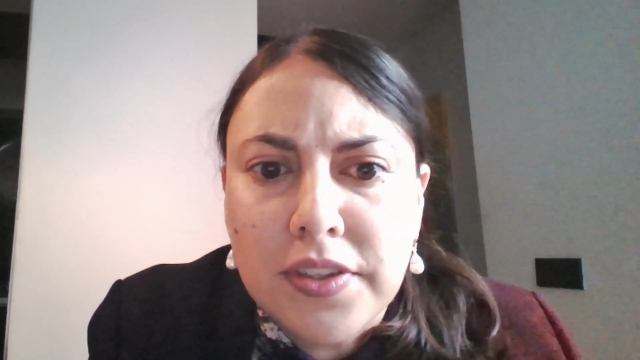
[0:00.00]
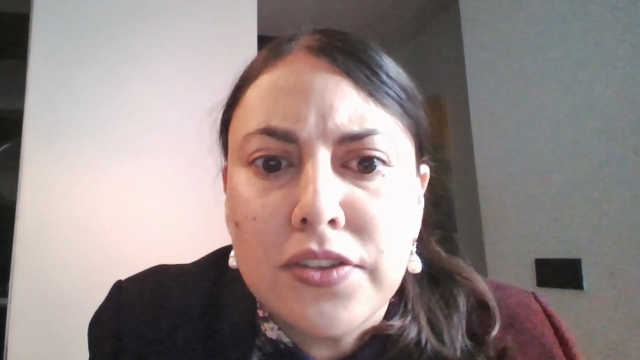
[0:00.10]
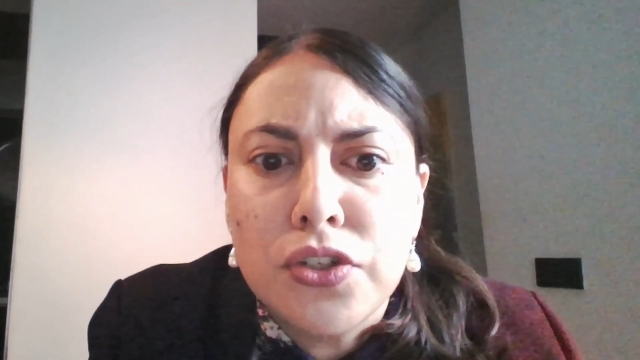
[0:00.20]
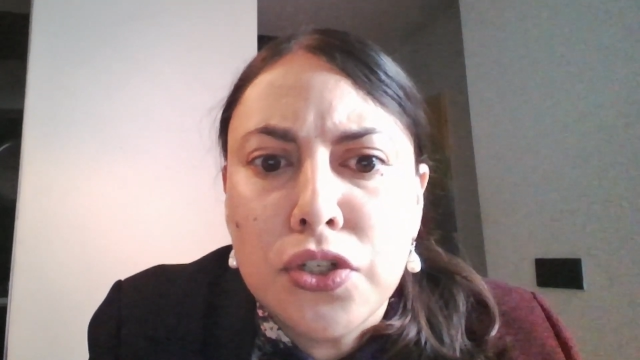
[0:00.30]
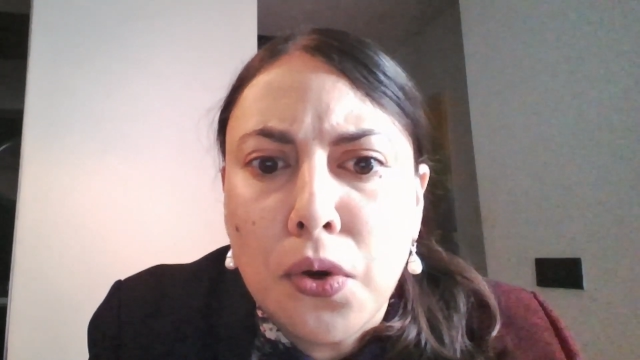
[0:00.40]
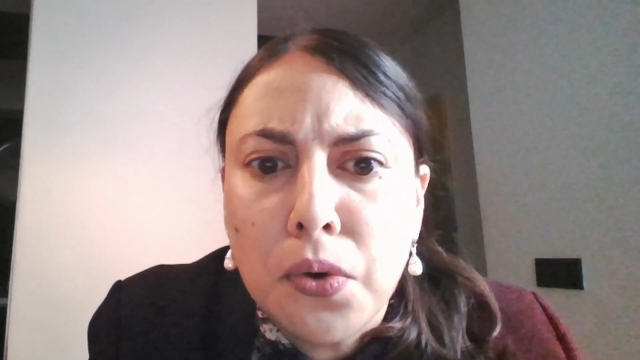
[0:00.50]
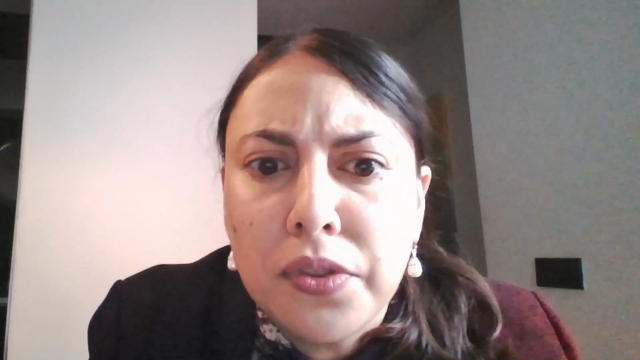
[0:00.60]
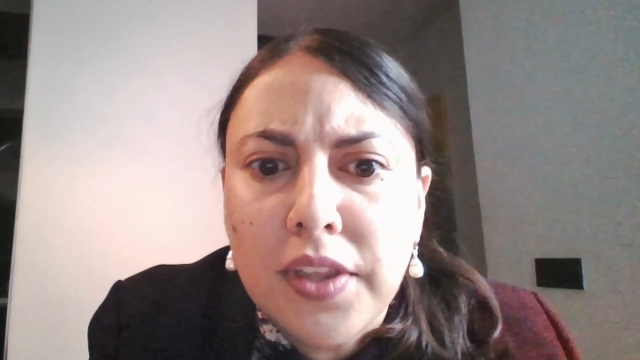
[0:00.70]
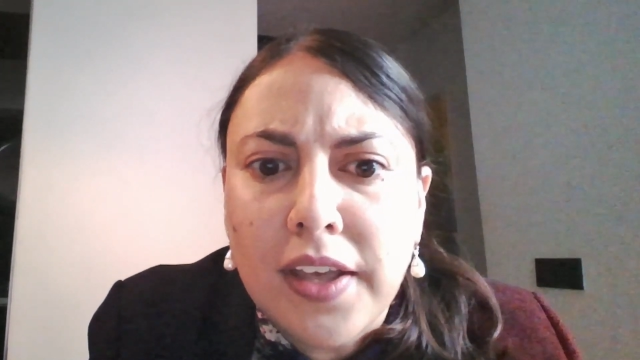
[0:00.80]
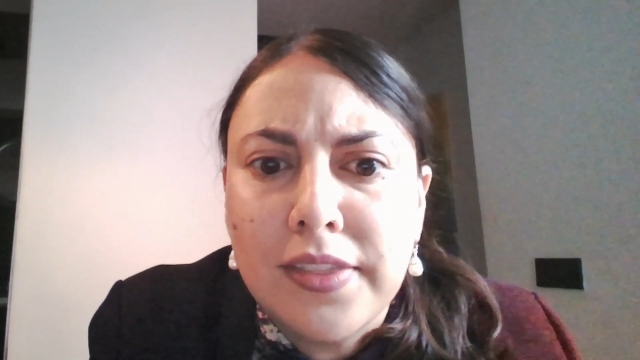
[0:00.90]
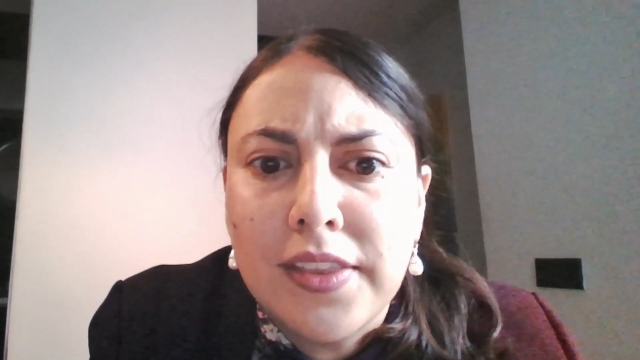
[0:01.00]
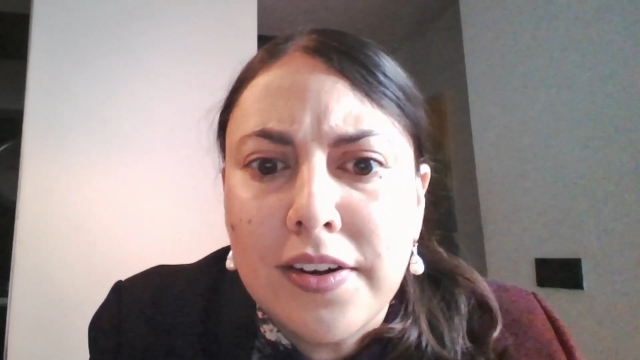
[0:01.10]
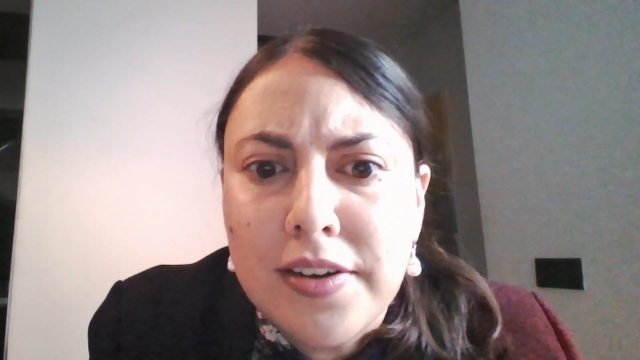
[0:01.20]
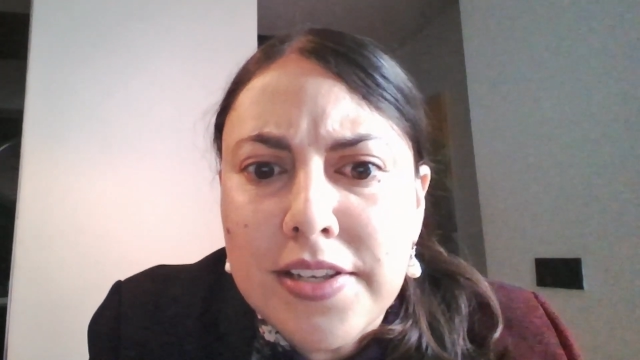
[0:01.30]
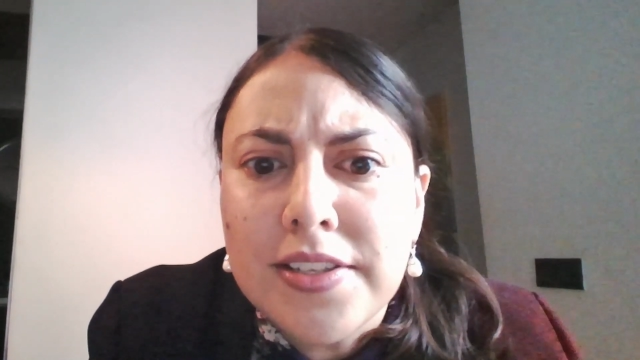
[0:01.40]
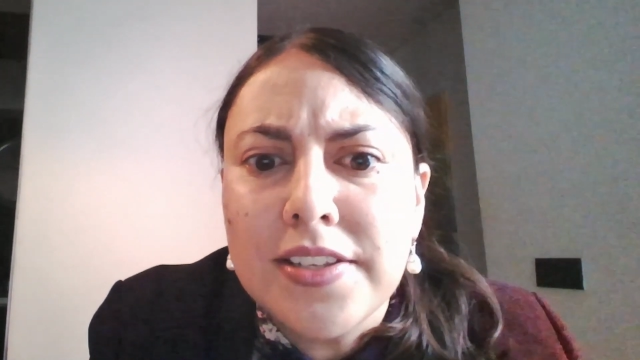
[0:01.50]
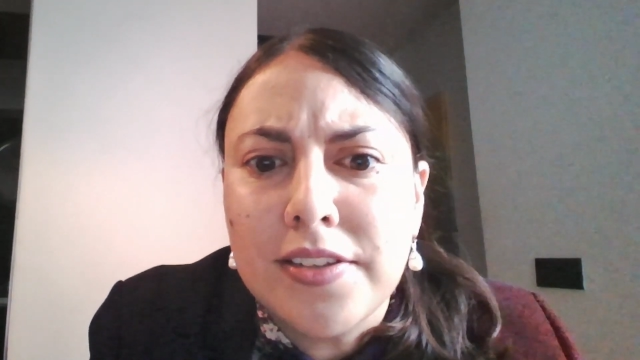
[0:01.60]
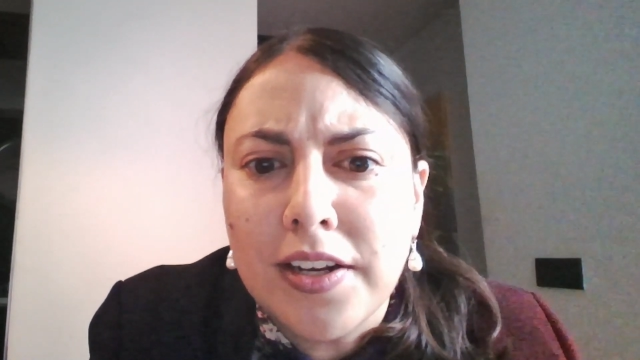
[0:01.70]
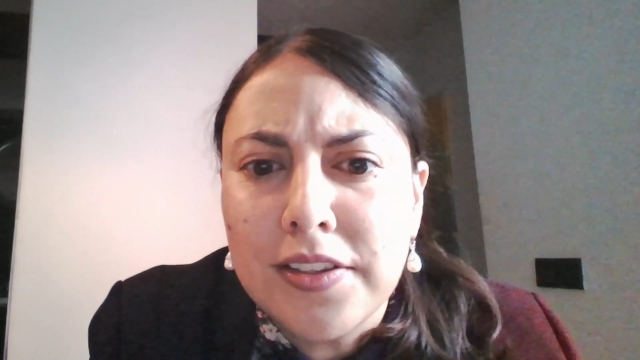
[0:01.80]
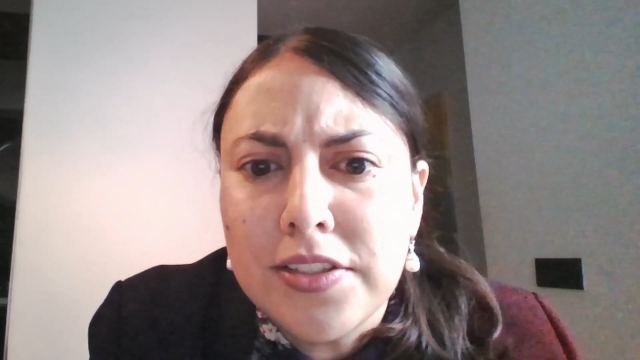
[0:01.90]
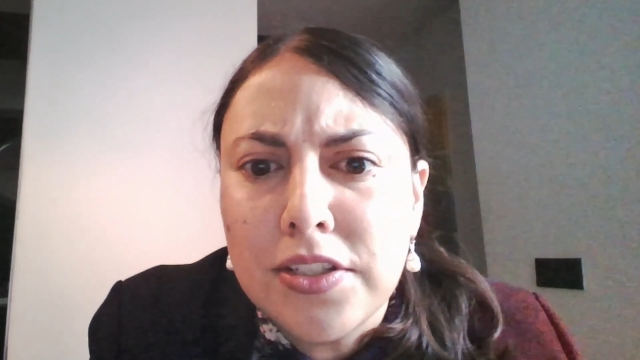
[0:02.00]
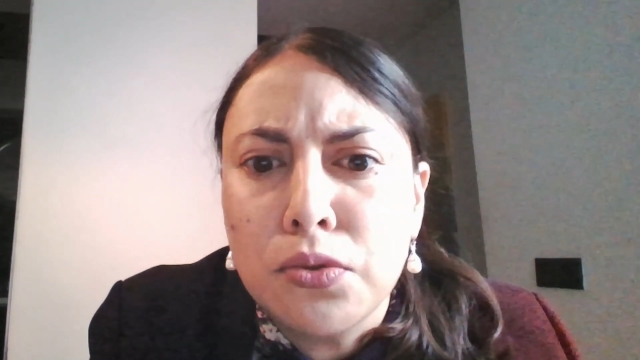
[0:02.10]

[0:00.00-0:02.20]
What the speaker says: that show that there is a strategy